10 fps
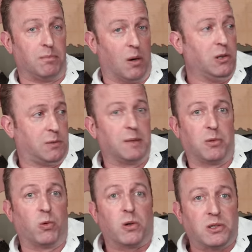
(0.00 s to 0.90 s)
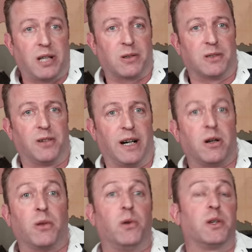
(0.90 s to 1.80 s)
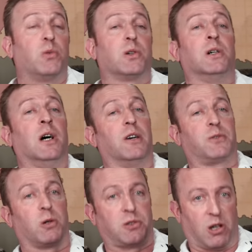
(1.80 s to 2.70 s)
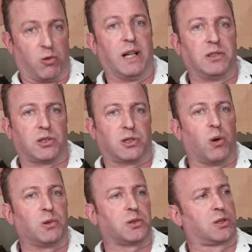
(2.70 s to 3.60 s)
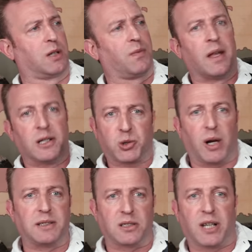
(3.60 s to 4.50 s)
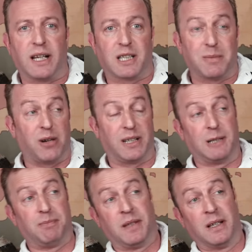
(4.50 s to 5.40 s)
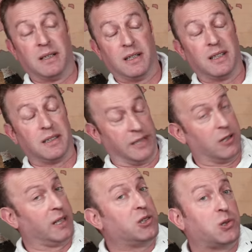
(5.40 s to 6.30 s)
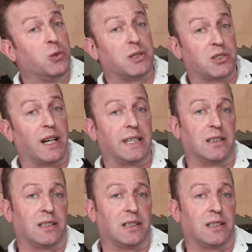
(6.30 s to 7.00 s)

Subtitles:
Most people were terrified, although there were, of course, courageous soldiers that tried to take them out in nearly suicidal